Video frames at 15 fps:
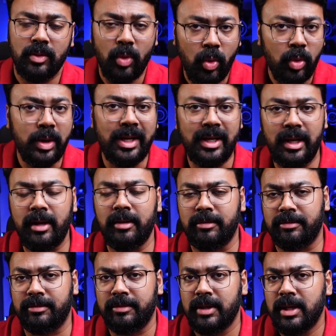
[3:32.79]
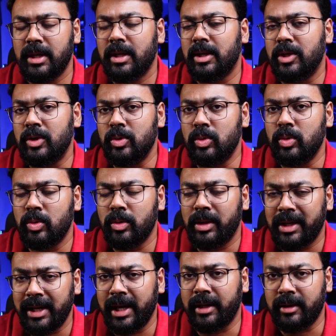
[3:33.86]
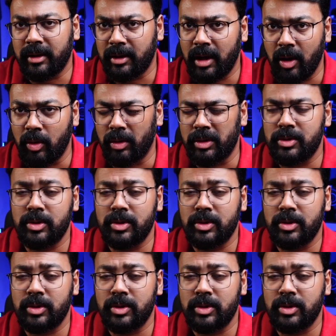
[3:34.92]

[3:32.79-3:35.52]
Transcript: only if you create an account.